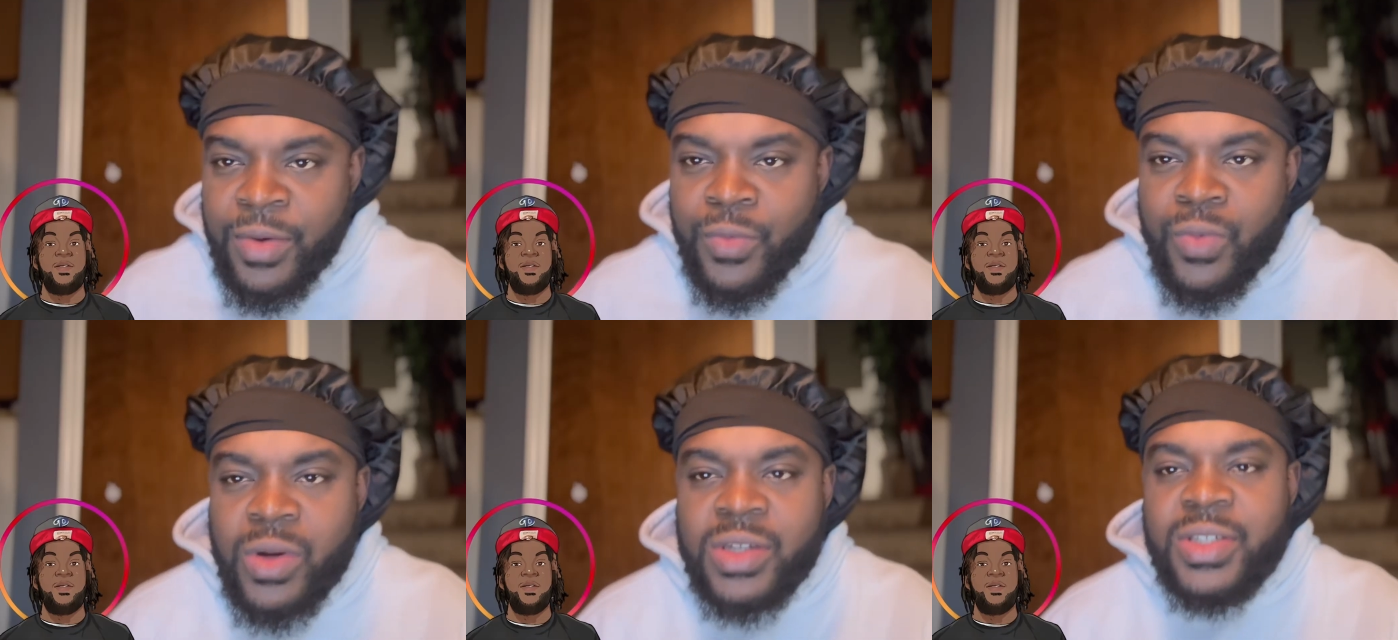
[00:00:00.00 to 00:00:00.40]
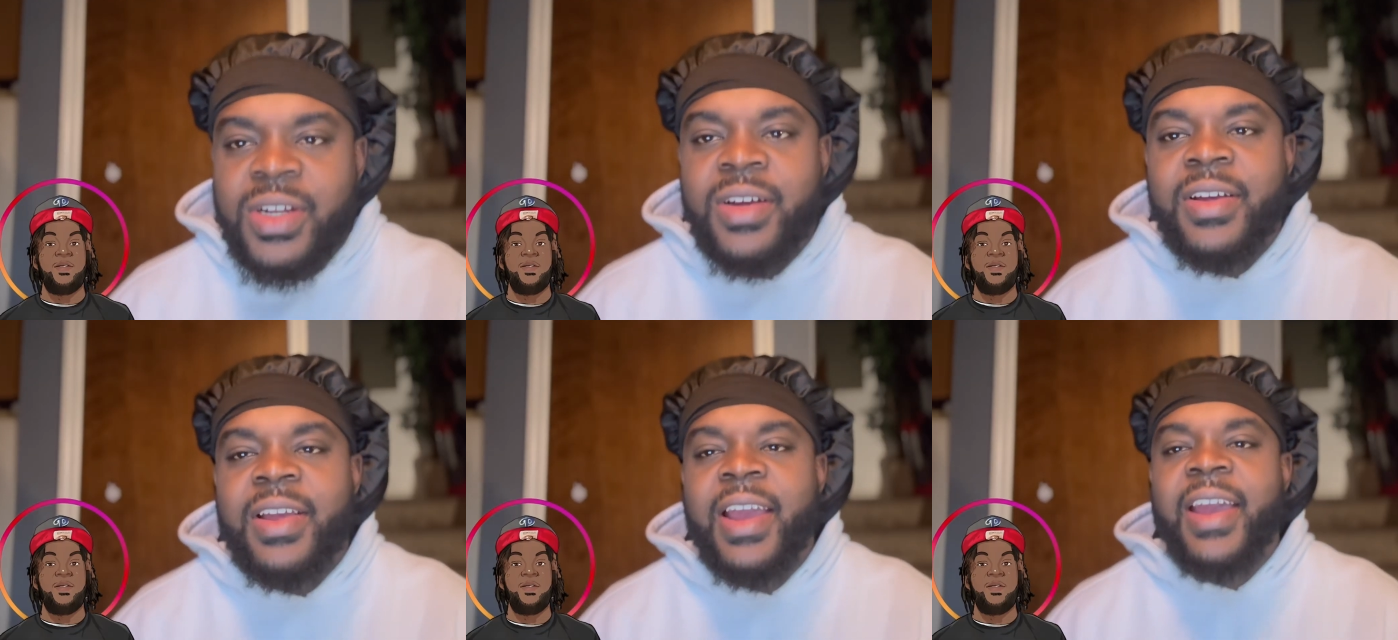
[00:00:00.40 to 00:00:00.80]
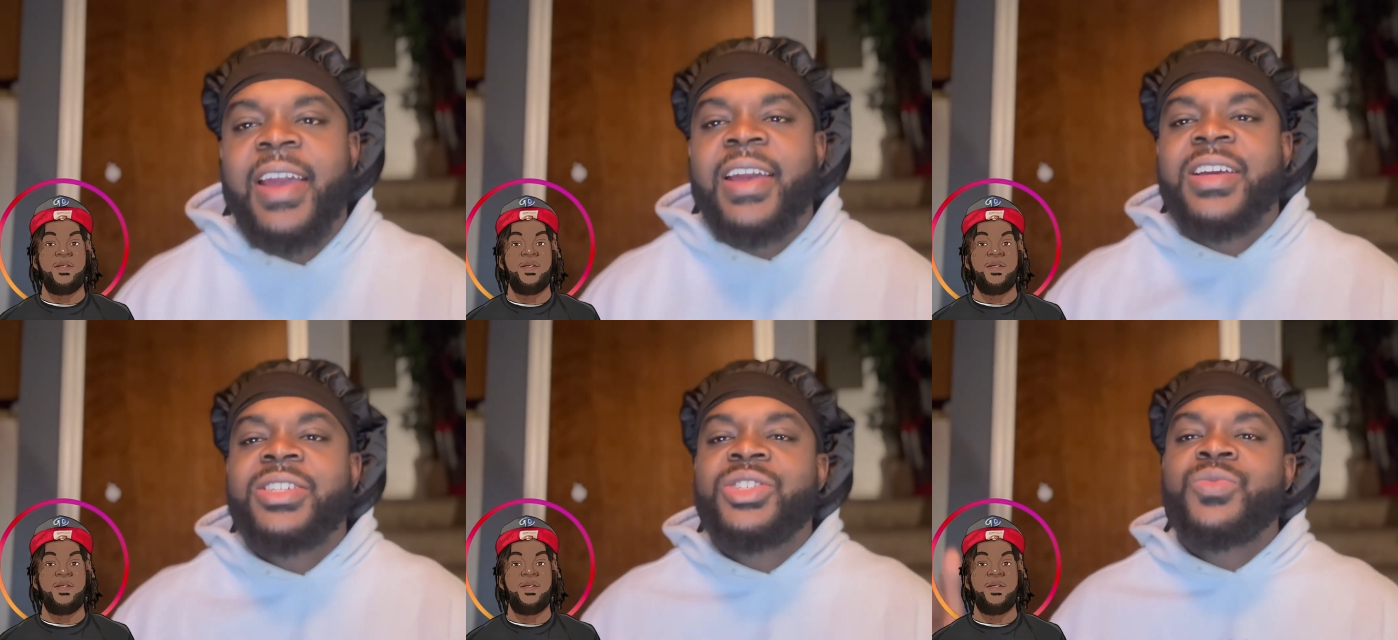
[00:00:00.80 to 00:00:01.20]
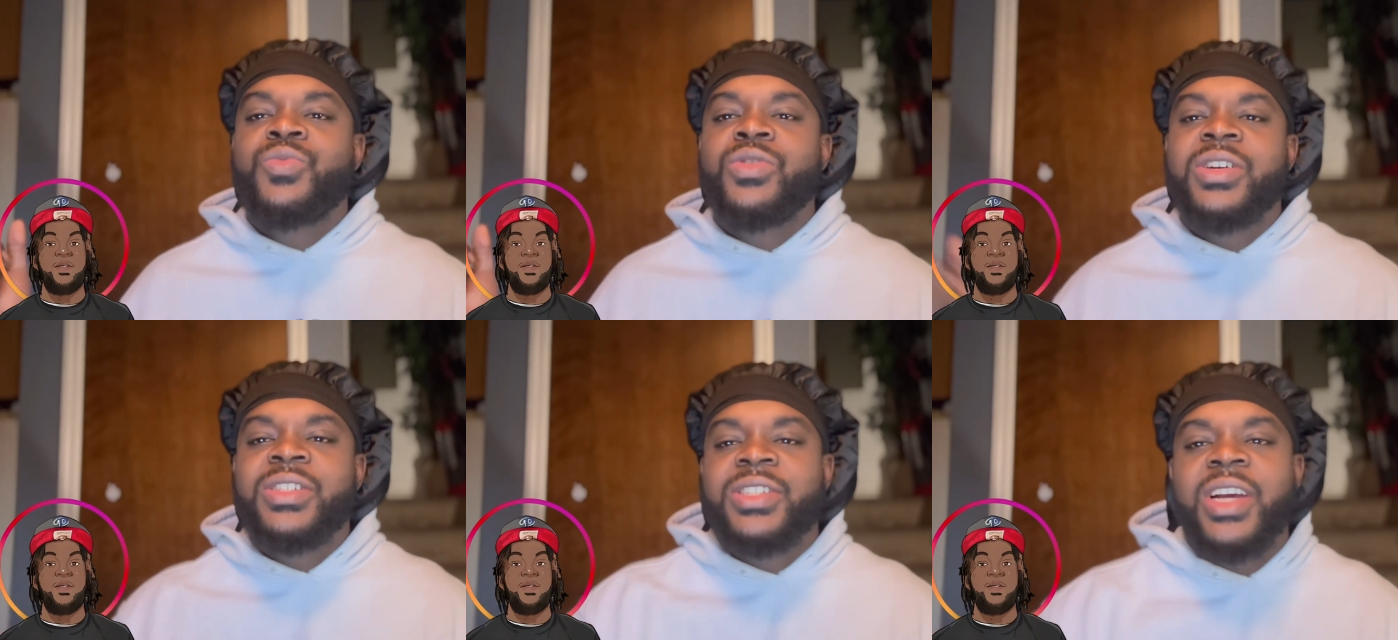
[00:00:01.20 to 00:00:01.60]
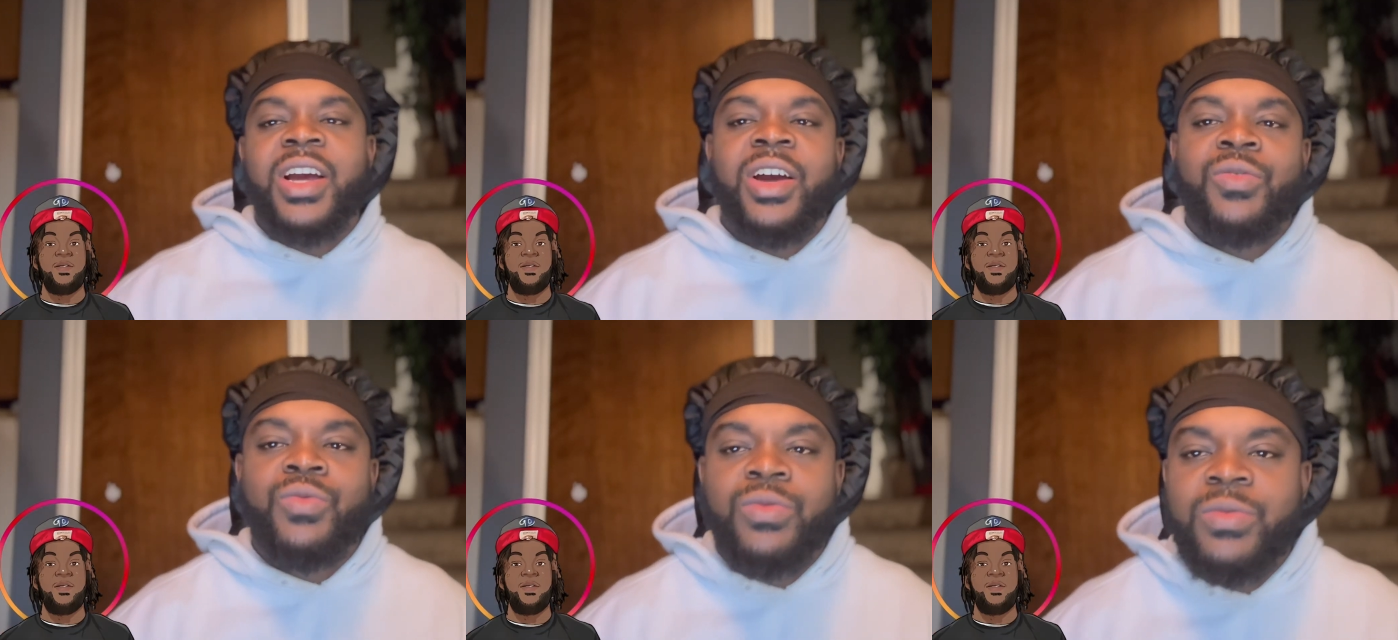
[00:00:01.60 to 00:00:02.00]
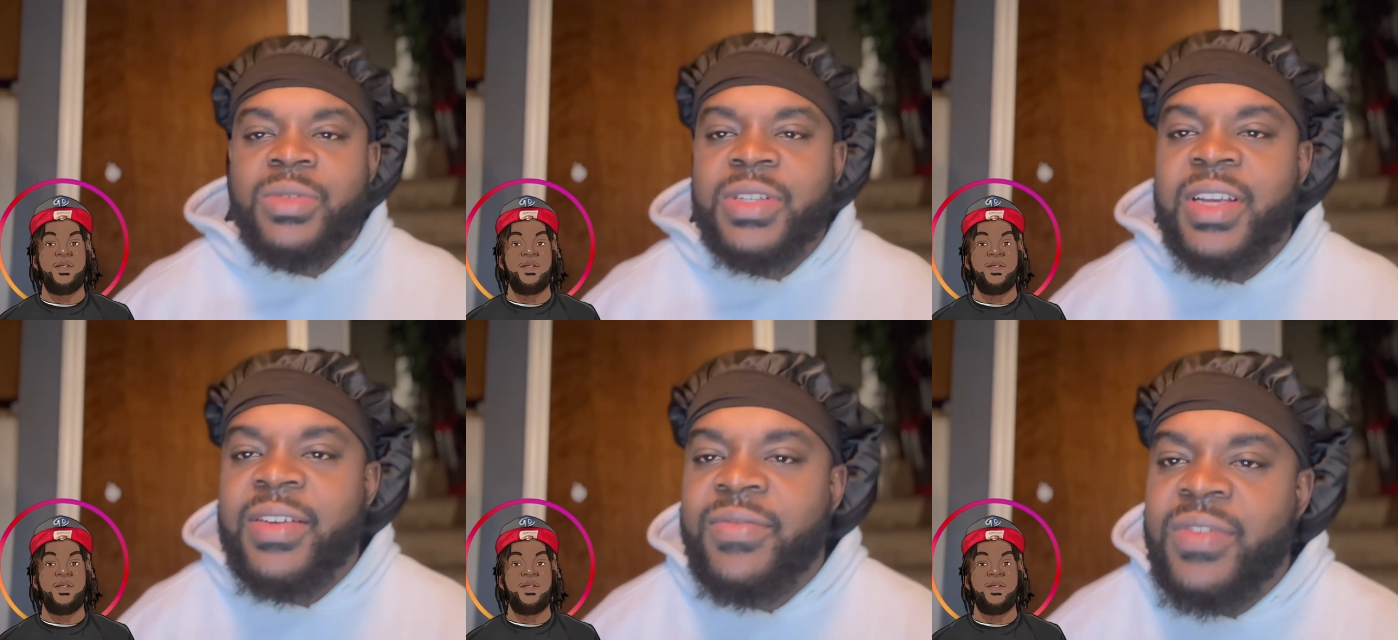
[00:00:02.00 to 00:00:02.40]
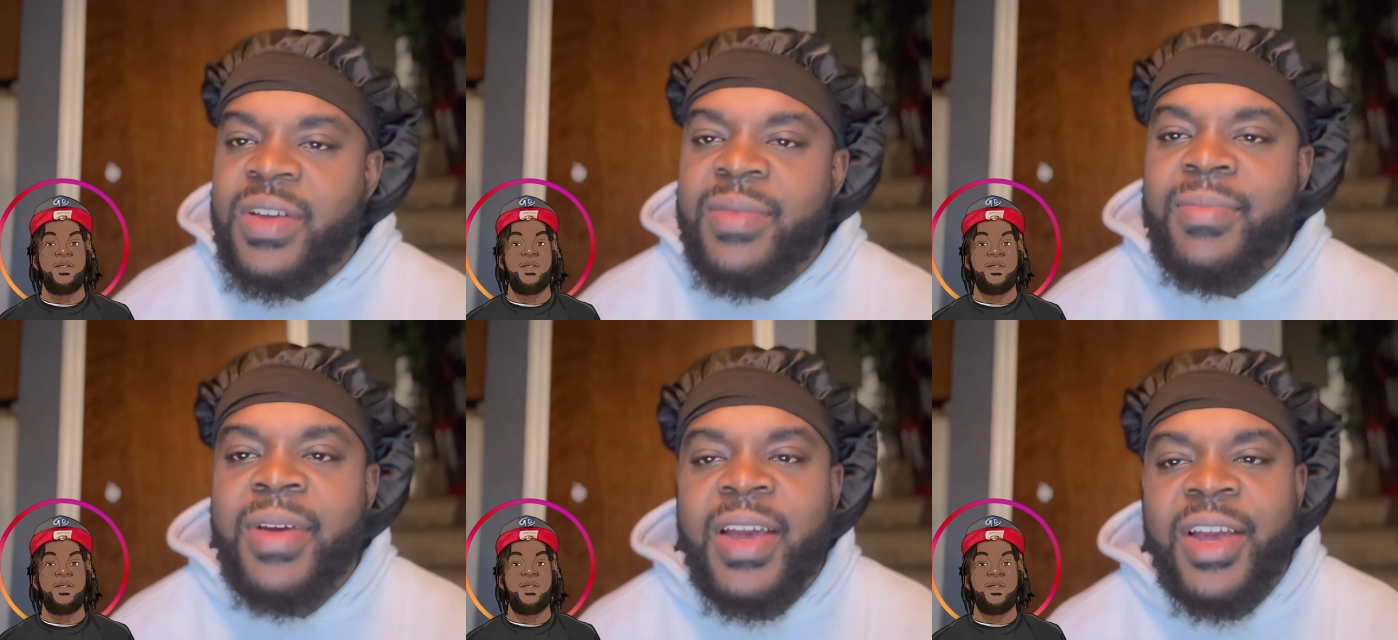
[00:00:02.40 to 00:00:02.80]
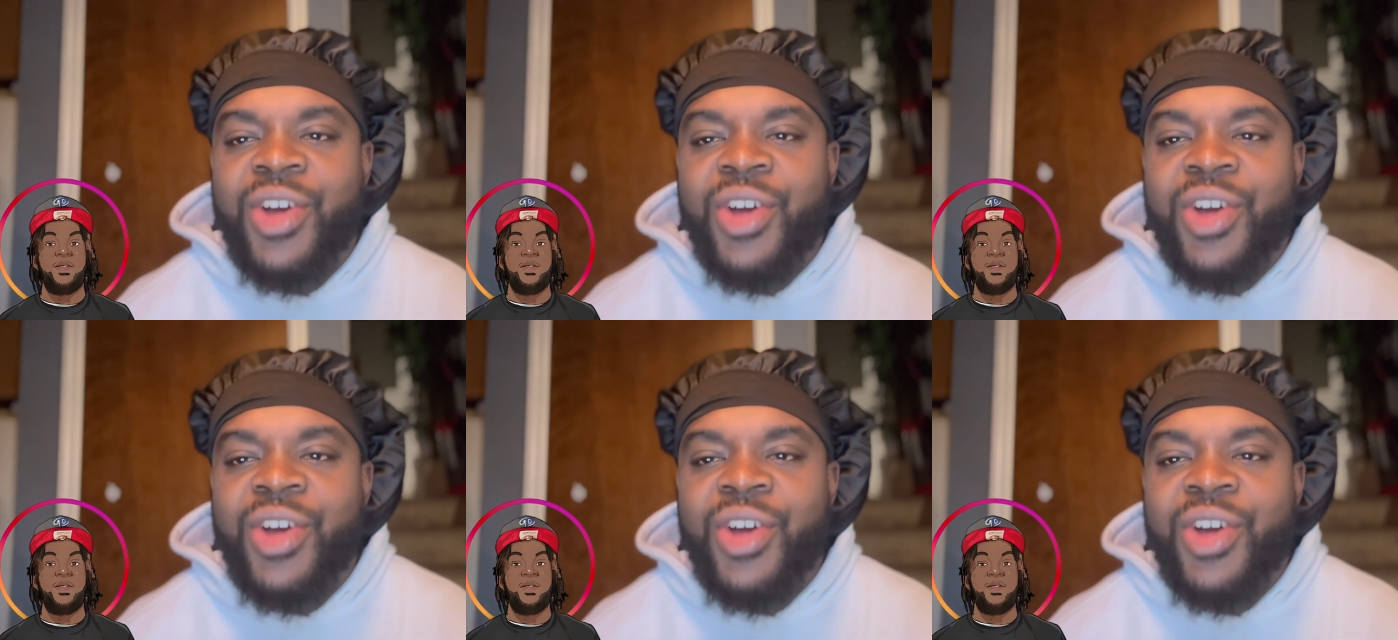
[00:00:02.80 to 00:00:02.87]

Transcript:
Speaker 1: What's up, gang? It's your boy John Ru TV, man.